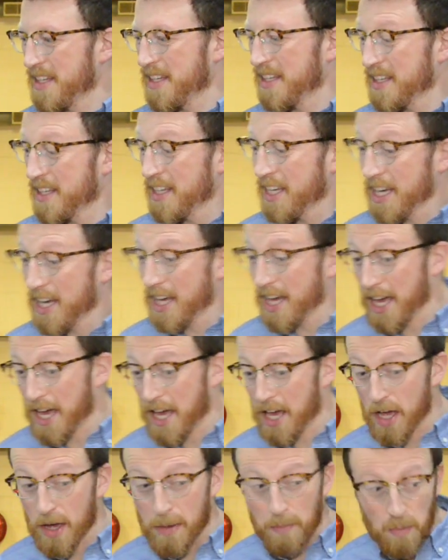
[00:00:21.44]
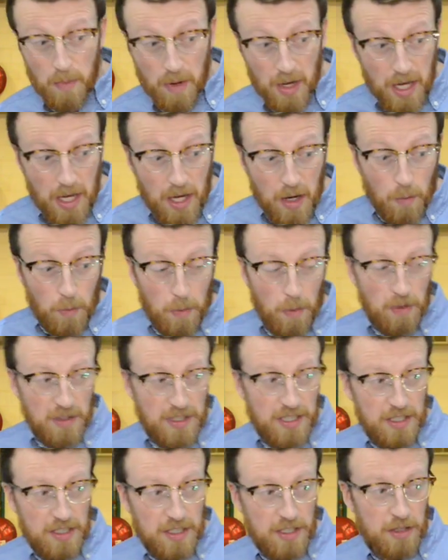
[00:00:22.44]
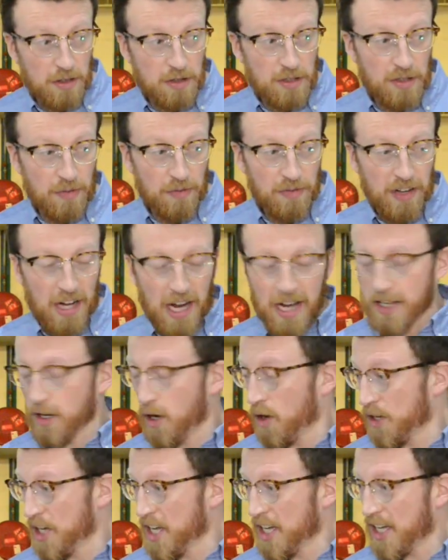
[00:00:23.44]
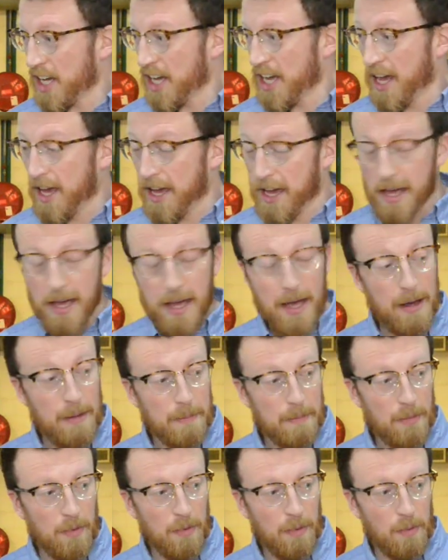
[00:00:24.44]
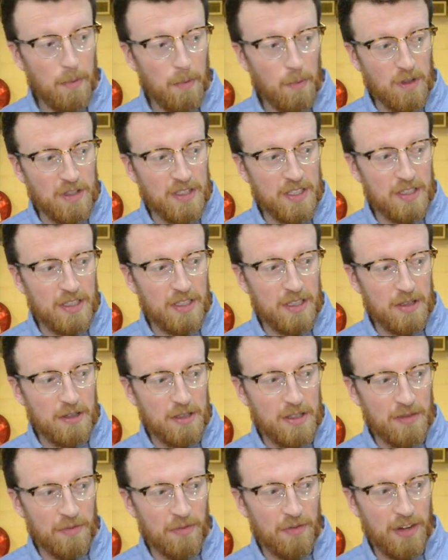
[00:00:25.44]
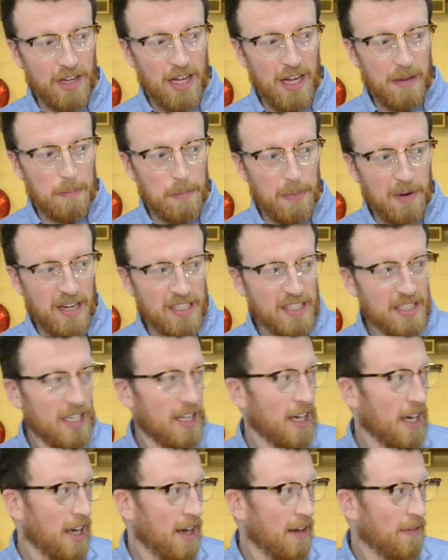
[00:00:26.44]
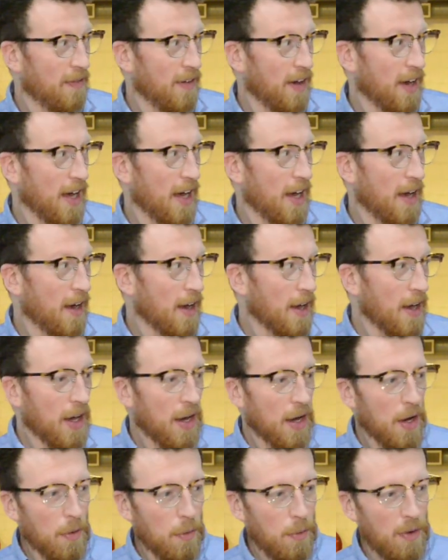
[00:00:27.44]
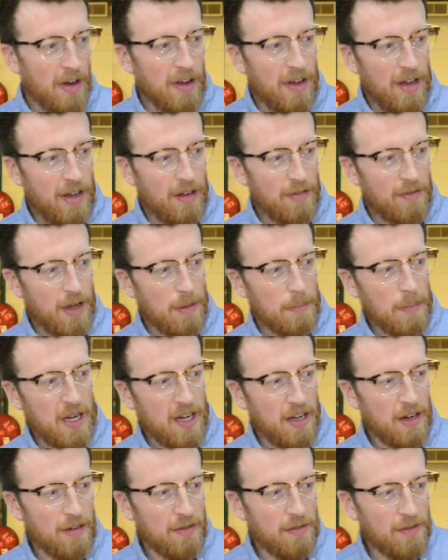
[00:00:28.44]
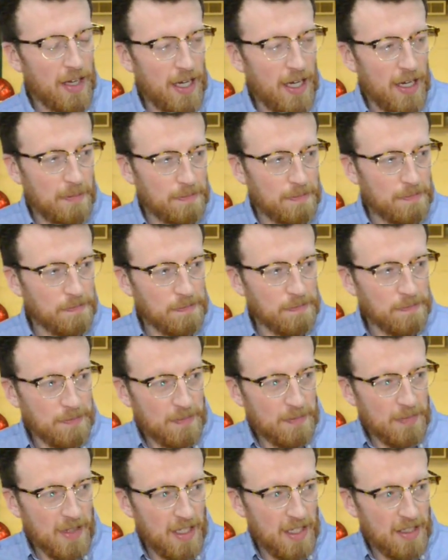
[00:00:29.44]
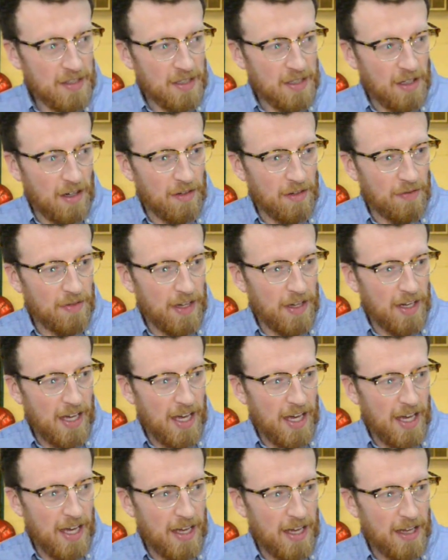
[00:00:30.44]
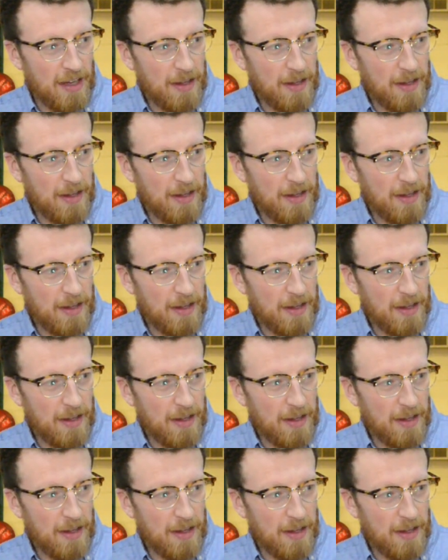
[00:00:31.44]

We wanted to do something iconic, wanted to do something impressive with a bit of sort of, a